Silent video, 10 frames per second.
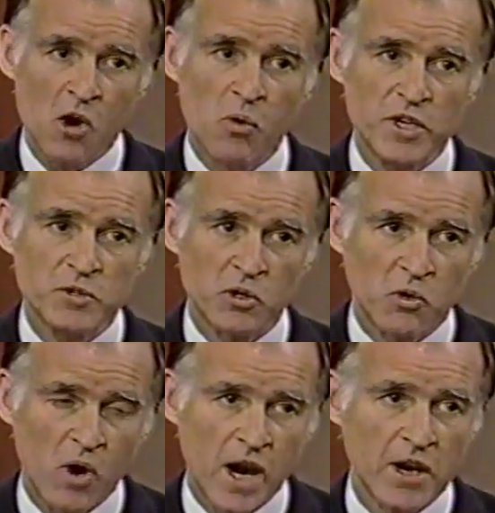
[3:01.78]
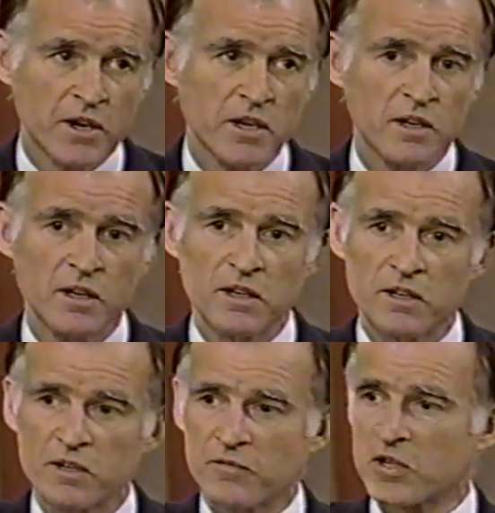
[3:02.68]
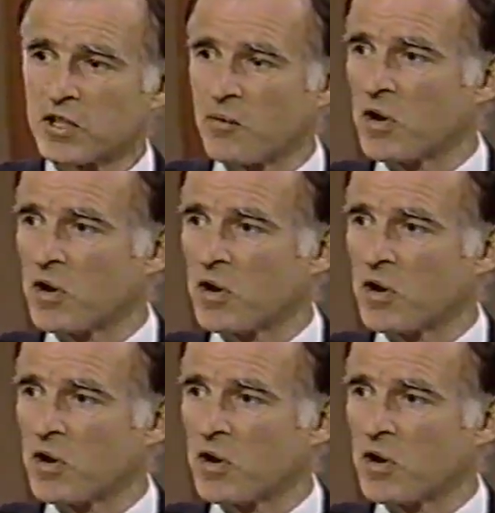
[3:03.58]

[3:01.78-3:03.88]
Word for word: what is required, first I'm